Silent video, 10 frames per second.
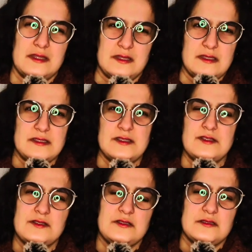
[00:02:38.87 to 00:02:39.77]
this
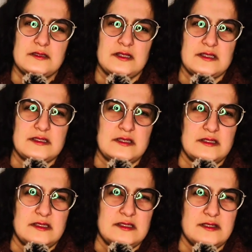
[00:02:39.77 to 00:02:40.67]
year. Can I
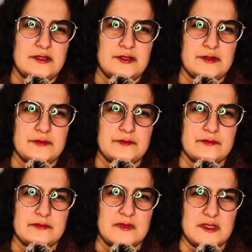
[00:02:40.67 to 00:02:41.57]
say this year?
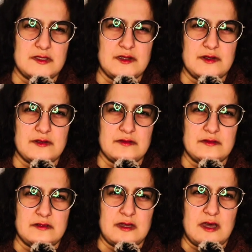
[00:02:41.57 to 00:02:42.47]
This year
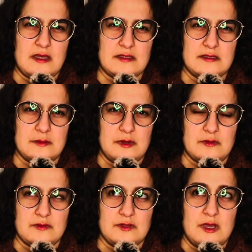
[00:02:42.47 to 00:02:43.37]
has
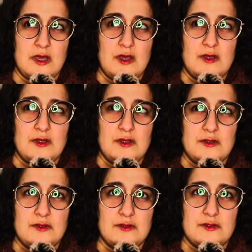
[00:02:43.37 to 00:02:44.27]
about
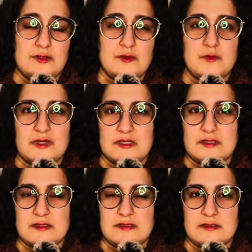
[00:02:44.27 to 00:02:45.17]
2
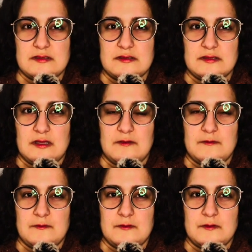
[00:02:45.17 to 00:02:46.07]
weeks
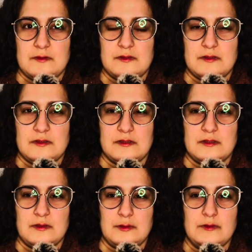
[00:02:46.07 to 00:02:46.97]
left,
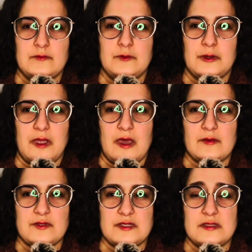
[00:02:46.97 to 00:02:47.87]
if we are
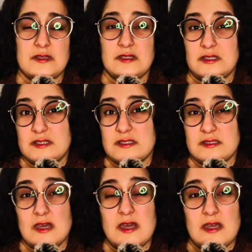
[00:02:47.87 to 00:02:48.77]
counting that it is
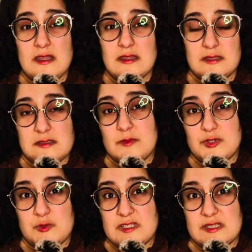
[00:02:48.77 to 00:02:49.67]
December
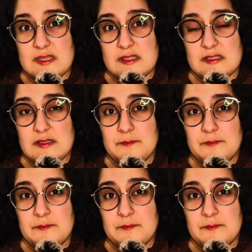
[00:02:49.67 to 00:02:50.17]
22nd,